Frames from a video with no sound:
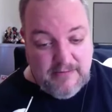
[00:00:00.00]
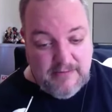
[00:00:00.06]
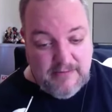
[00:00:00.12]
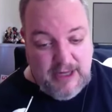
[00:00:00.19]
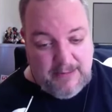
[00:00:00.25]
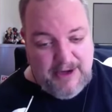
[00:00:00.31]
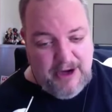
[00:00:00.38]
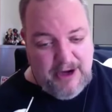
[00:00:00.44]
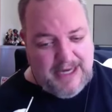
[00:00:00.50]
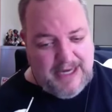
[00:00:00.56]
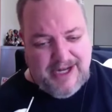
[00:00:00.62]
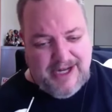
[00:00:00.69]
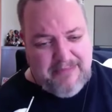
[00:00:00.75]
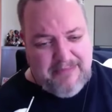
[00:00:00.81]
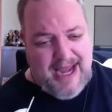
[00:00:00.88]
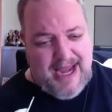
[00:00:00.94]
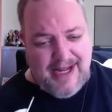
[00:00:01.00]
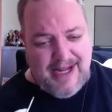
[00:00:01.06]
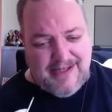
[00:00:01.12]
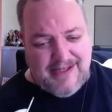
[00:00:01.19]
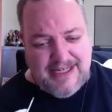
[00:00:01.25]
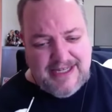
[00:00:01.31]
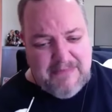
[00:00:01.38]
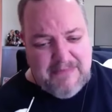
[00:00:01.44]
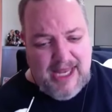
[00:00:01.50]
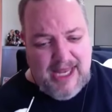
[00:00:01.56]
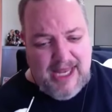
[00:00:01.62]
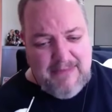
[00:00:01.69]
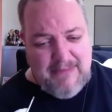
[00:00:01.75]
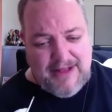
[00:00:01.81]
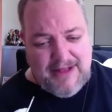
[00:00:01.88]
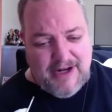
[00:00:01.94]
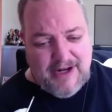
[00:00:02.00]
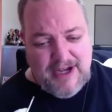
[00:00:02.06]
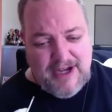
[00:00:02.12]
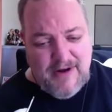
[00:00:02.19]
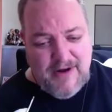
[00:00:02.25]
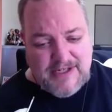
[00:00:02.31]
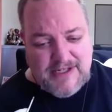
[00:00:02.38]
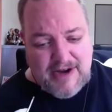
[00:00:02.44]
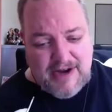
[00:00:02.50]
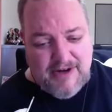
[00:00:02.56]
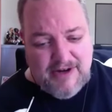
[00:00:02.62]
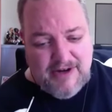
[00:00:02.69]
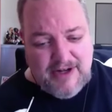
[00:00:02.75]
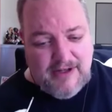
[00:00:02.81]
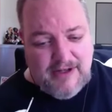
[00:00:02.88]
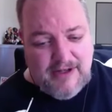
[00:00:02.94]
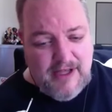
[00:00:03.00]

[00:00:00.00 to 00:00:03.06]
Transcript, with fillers: I mean, nobody's going to buy it because it says Mully Man. They're going to know it's not real.